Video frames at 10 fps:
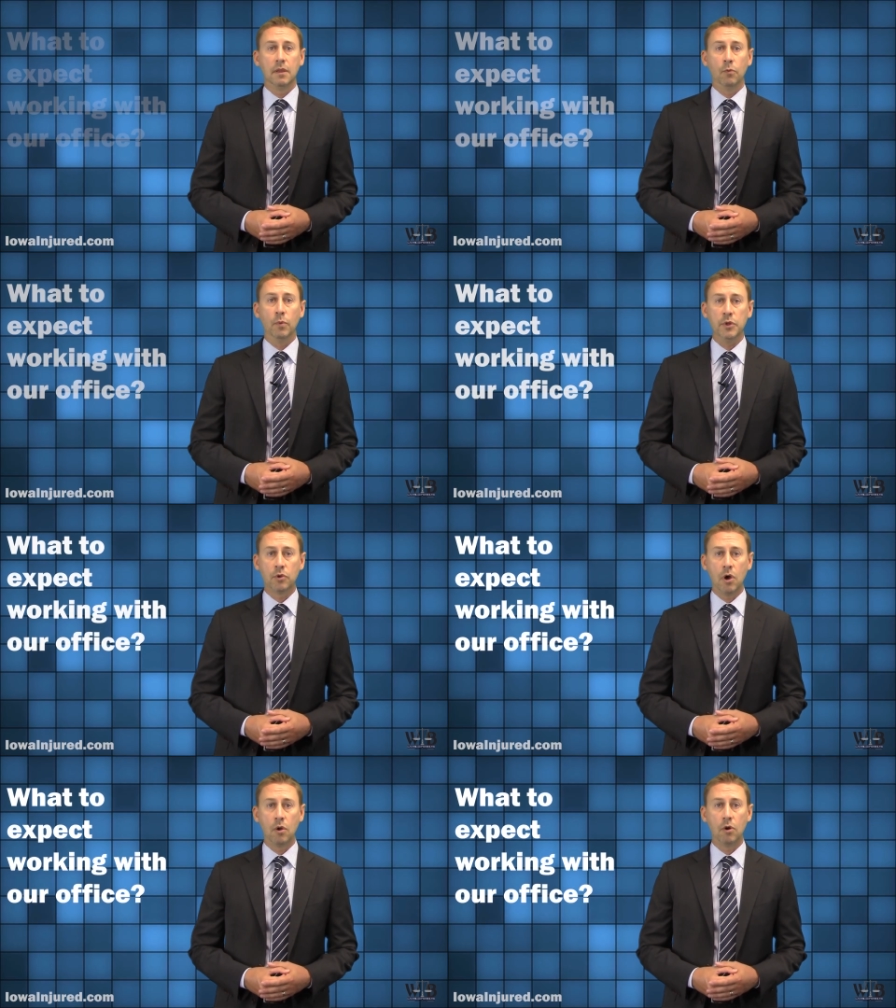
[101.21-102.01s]
When you
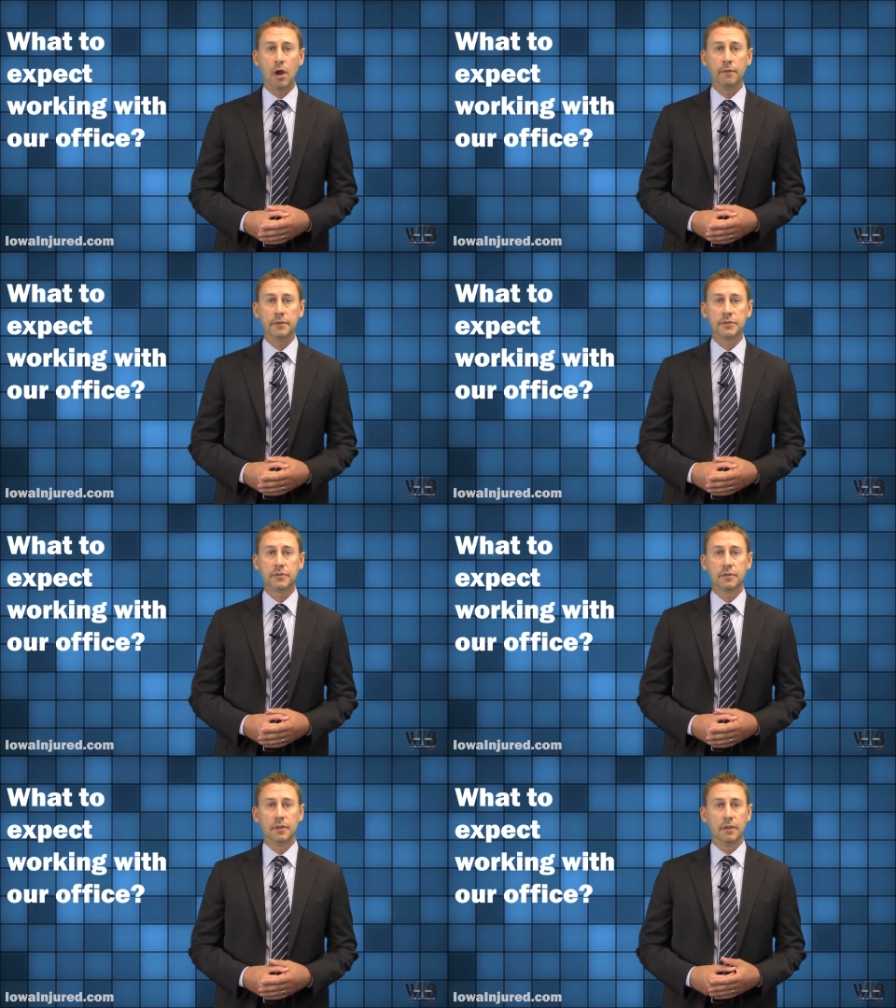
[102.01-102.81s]
call our
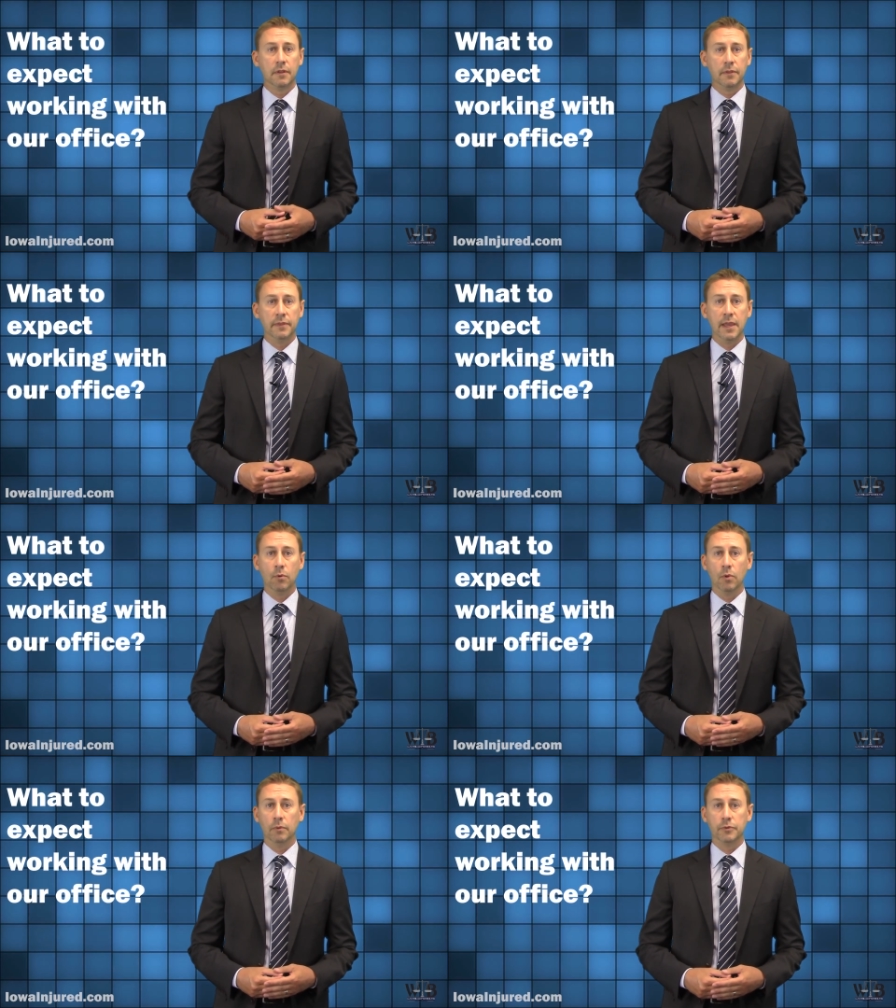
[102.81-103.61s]
office, they
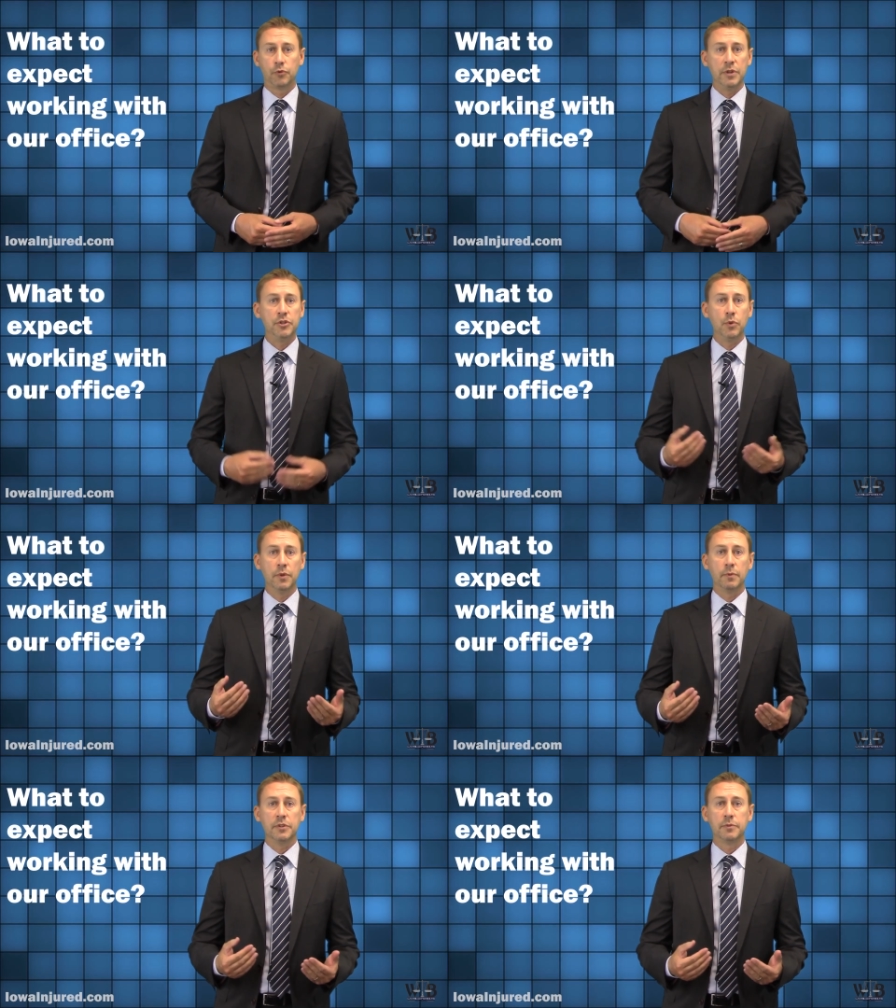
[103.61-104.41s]
will treat you
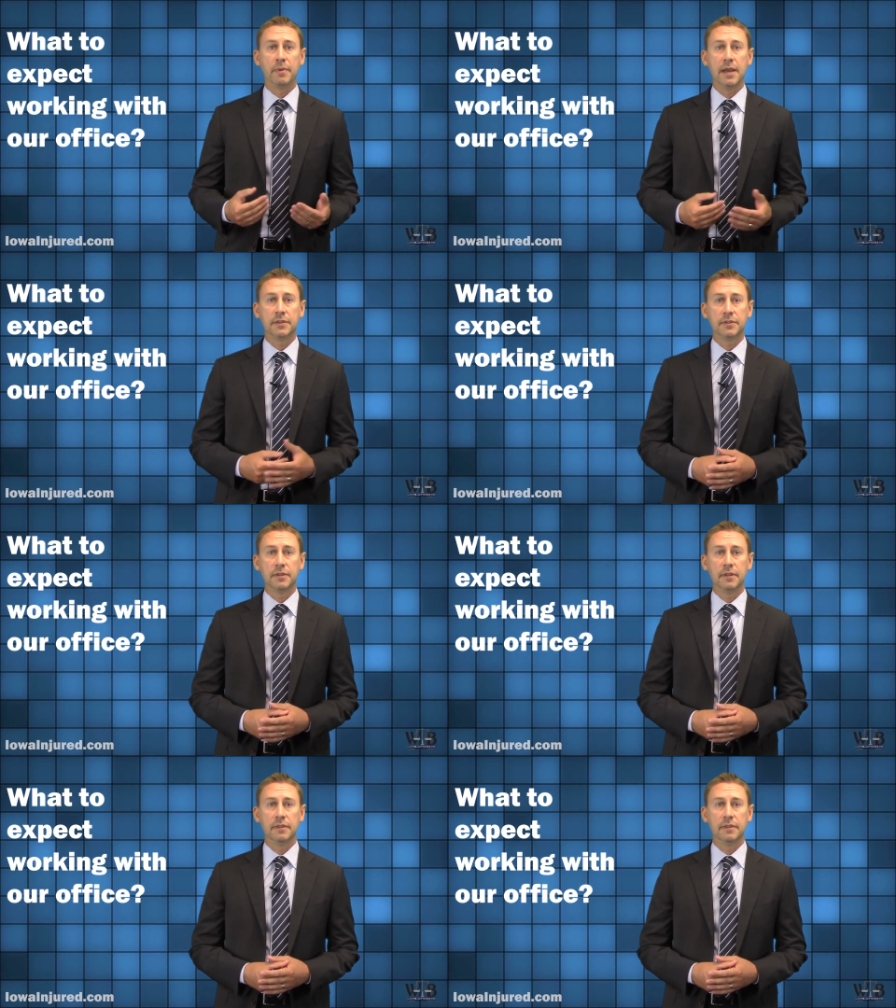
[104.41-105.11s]
with respect.